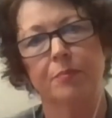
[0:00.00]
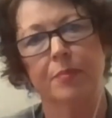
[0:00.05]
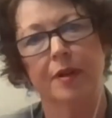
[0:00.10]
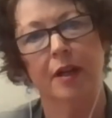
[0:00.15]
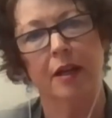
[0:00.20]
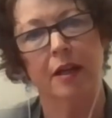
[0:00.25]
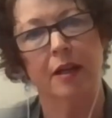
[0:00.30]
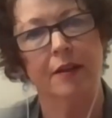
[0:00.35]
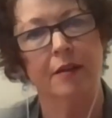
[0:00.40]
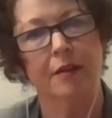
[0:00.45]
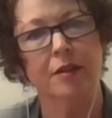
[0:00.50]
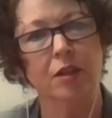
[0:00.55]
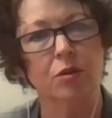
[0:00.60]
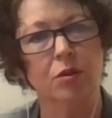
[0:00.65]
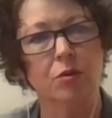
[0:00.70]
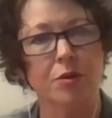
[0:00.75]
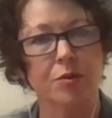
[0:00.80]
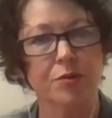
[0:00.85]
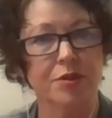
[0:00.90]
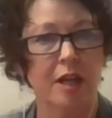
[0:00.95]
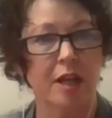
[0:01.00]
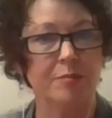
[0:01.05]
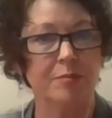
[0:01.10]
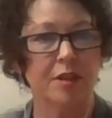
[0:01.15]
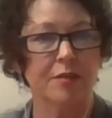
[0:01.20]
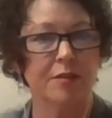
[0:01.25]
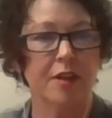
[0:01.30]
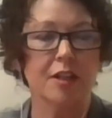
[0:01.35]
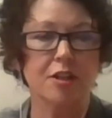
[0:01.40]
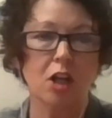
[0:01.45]
those types
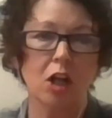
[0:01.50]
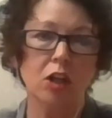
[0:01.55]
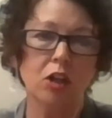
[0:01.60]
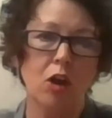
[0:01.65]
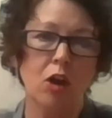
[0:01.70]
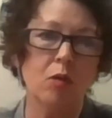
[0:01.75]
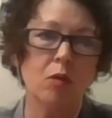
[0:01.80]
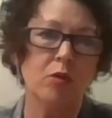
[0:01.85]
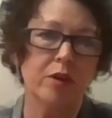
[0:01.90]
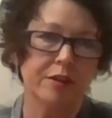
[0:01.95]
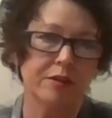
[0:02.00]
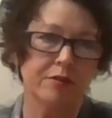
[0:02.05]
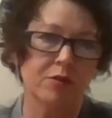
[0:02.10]
of things, along with,